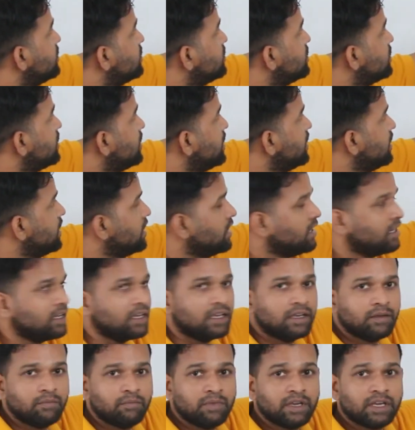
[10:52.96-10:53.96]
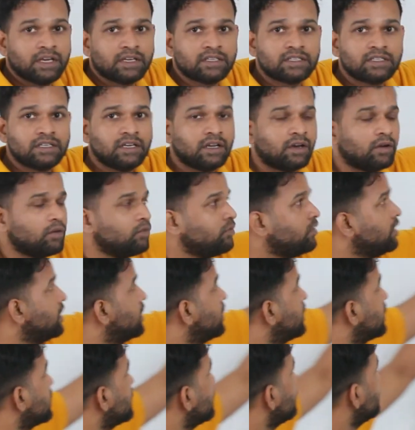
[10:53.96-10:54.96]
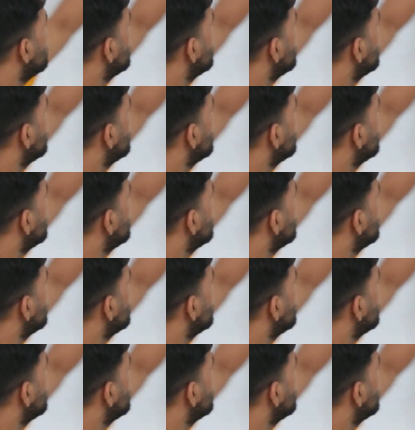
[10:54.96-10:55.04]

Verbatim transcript: C, because now we are, uh,